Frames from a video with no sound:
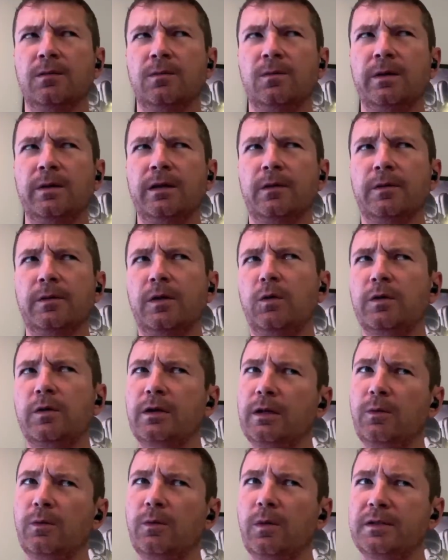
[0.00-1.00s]
we don't know
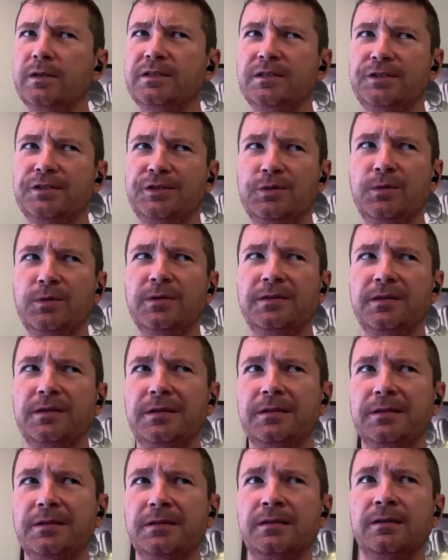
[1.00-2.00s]
really what to do with
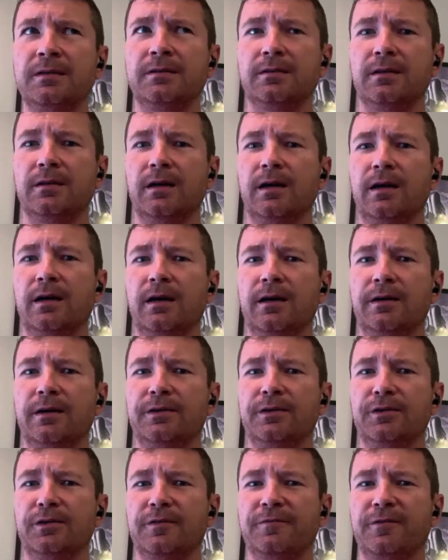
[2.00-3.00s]
you.
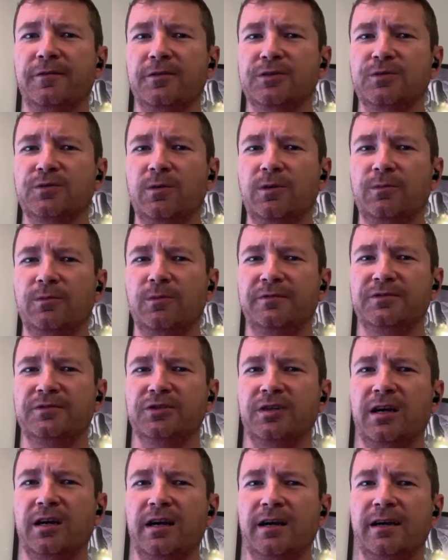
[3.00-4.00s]
You're the first one we've
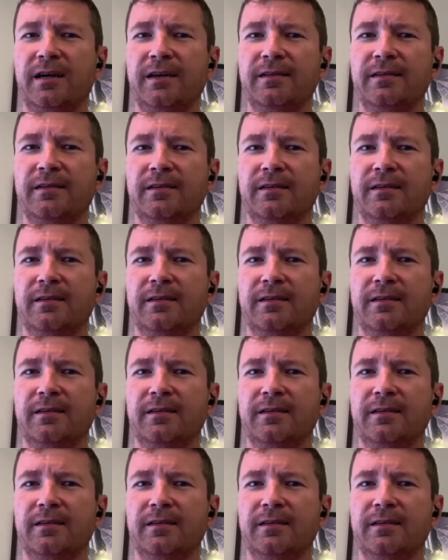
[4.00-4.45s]
tried.